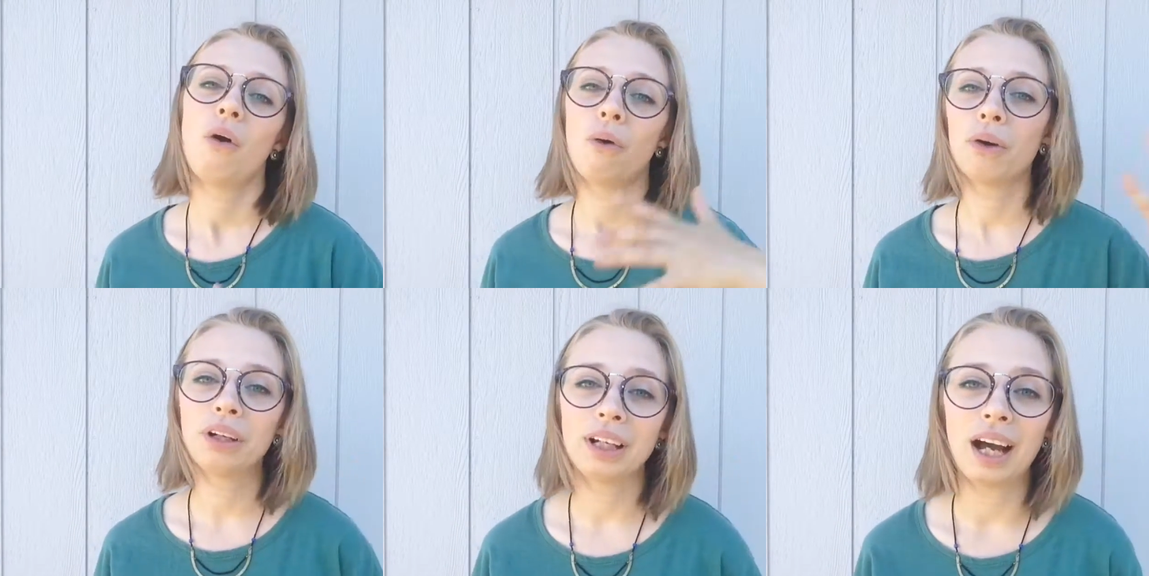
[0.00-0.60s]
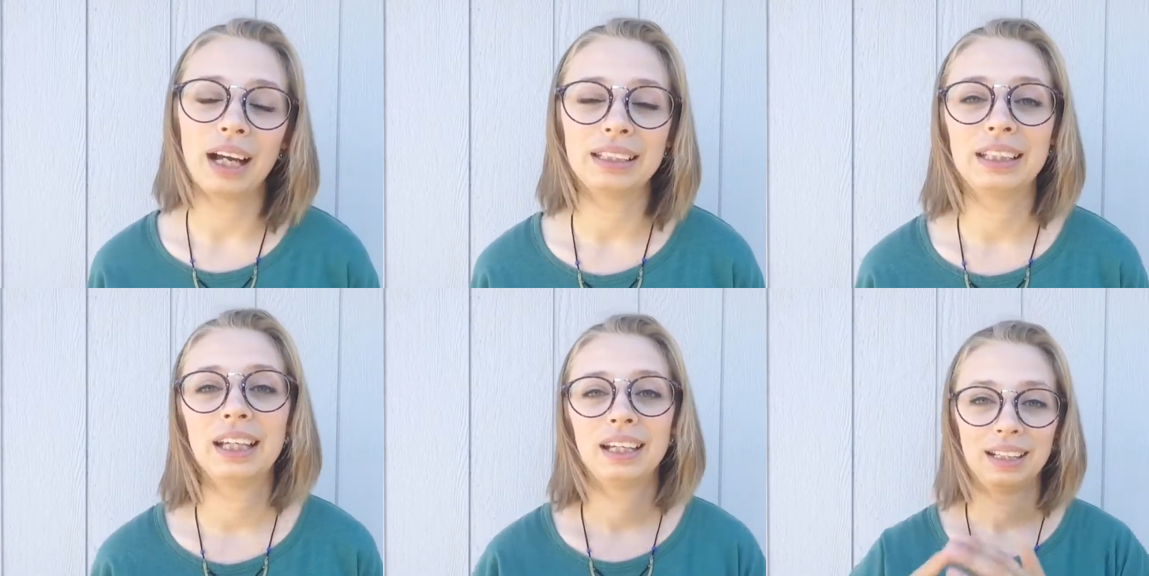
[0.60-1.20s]
or
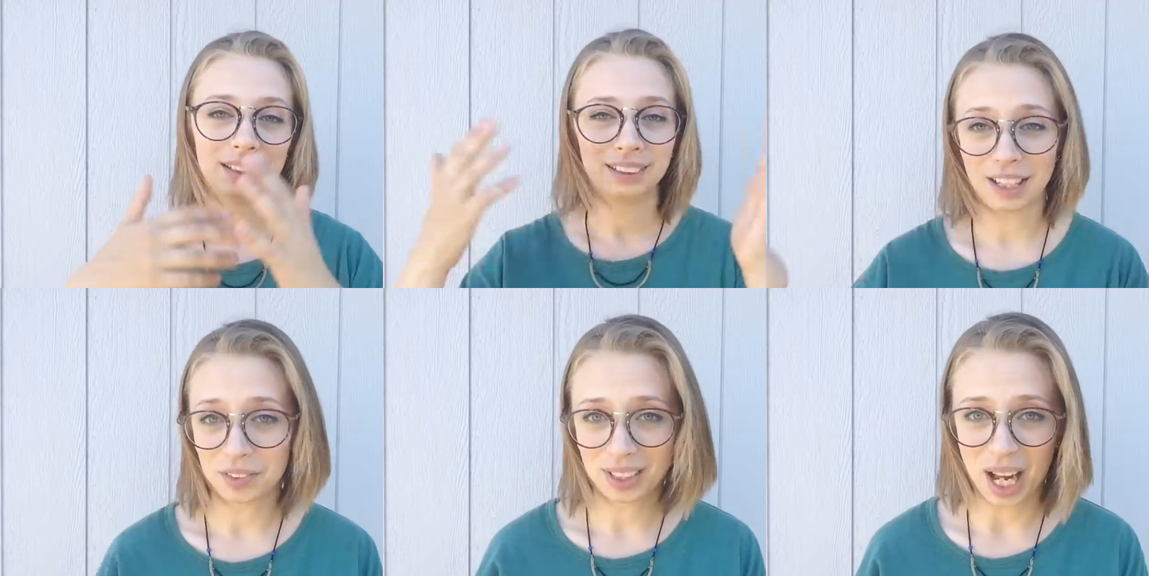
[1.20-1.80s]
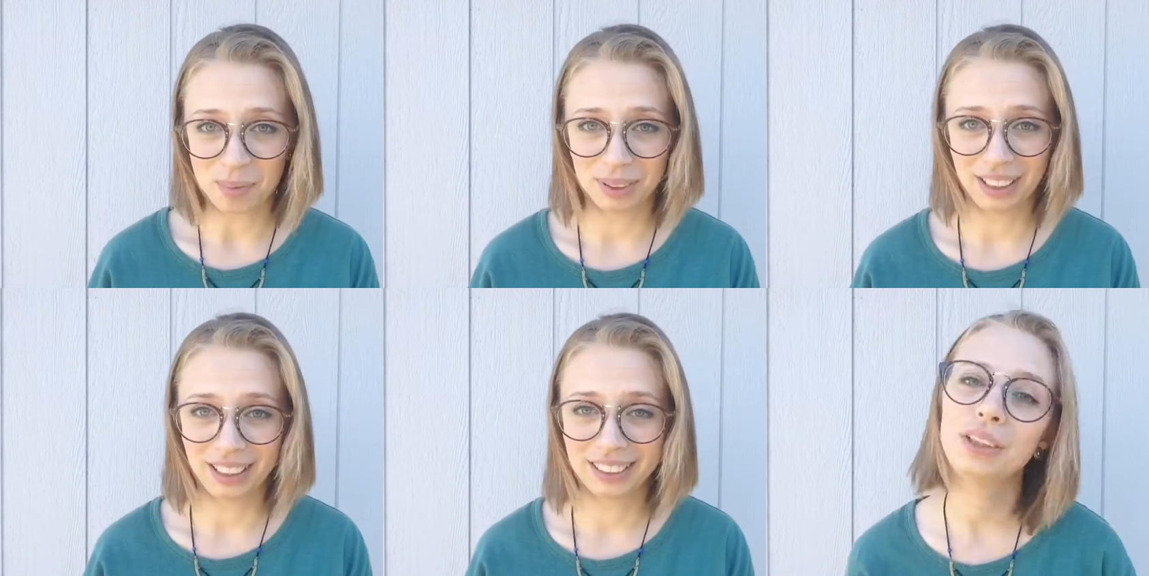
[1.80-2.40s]
not, life's happening.